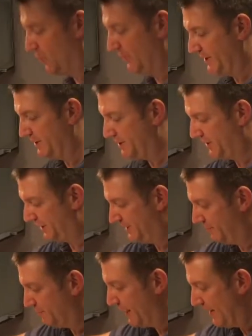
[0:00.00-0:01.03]
want this
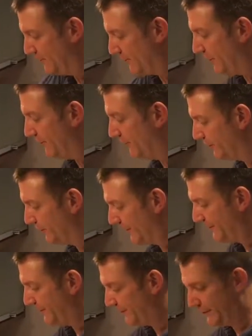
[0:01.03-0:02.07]
chicken browned off all the
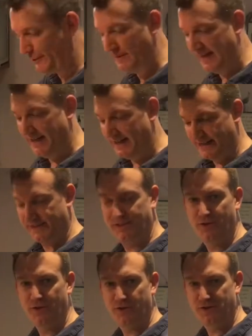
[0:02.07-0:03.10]
way through. It's
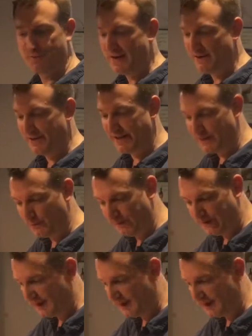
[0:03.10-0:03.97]
still got to marinate with